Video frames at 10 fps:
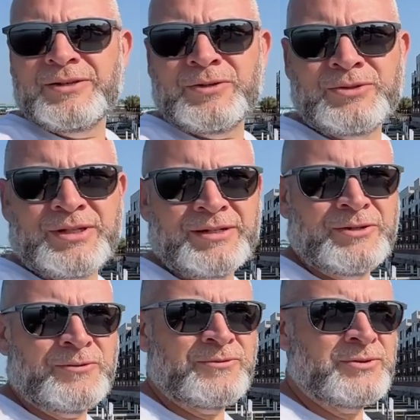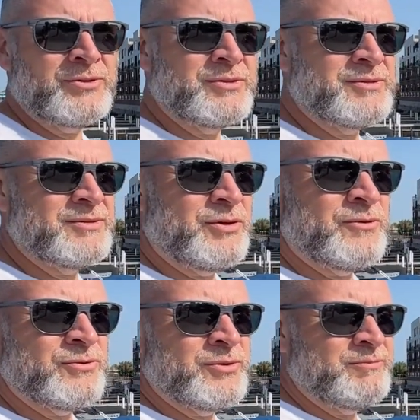Those can go for
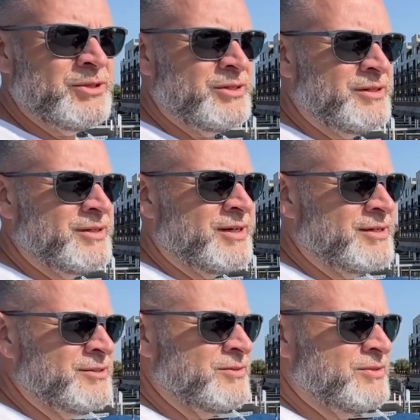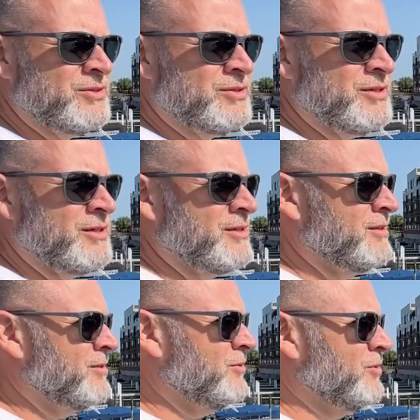over $1 million. Those
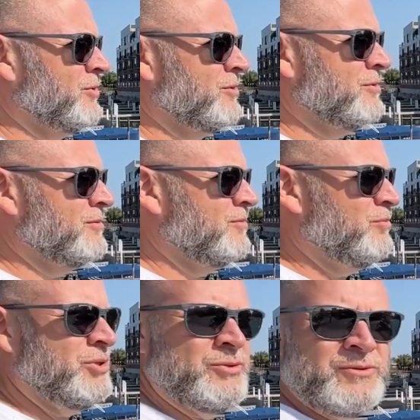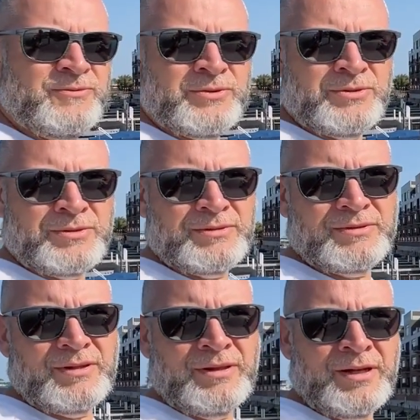are beautiful,
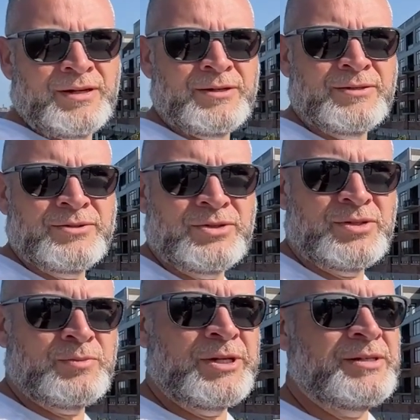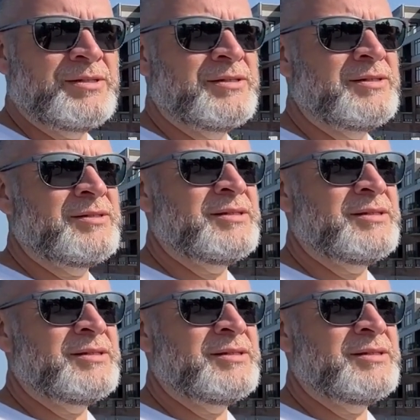large spaces.